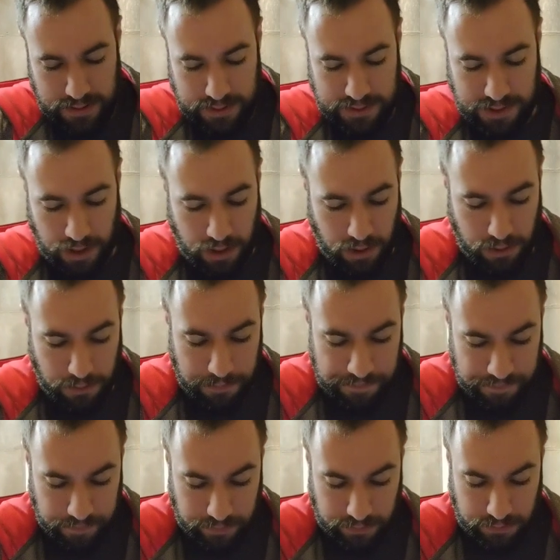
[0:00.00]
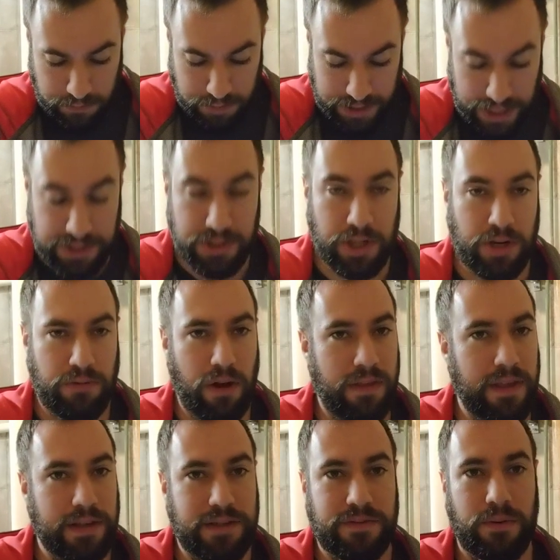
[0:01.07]
So potentially you could
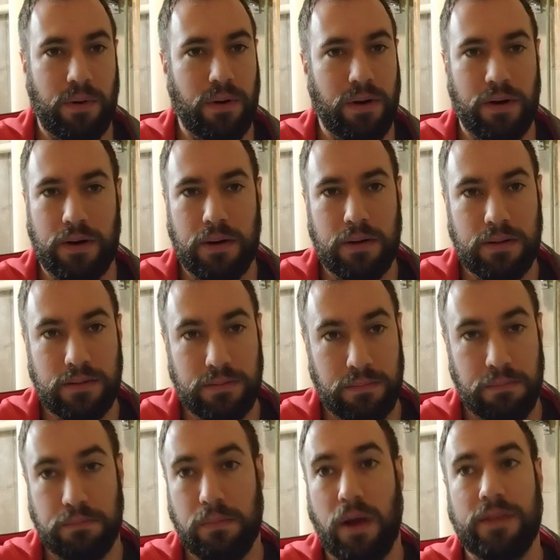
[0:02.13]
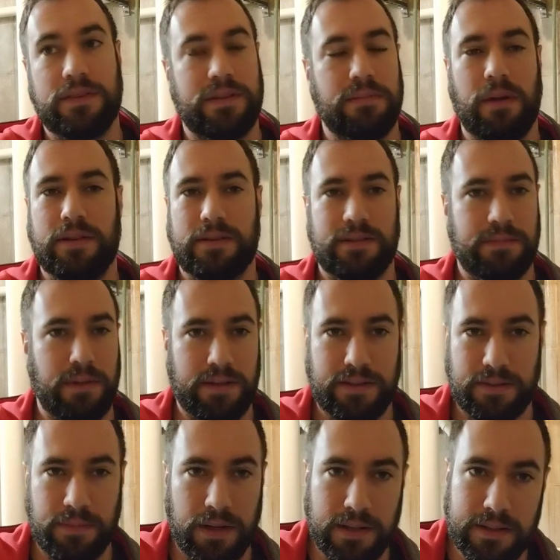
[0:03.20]
run this for months and months and
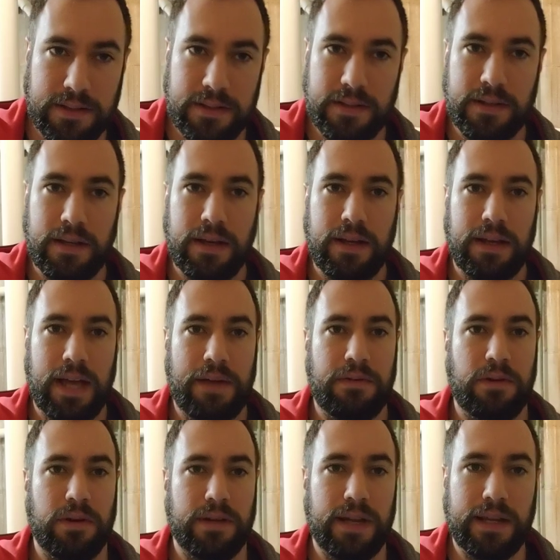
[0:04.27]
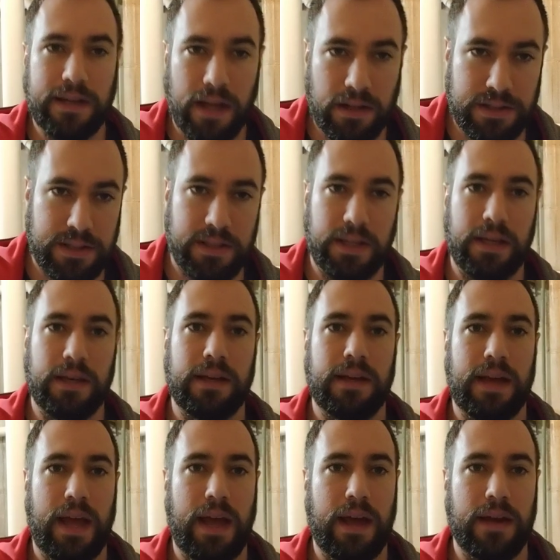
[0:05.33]
months and months if you do it intelligently
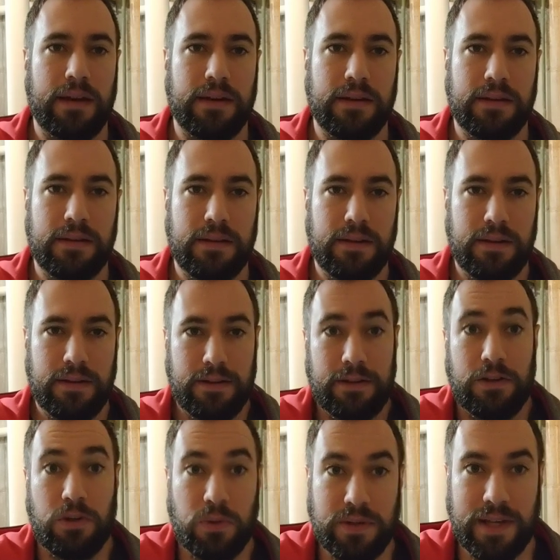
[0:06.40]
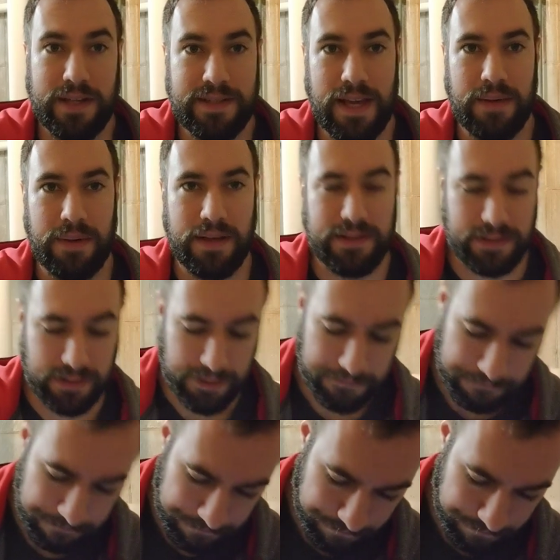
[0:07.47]
and do as I say, basically.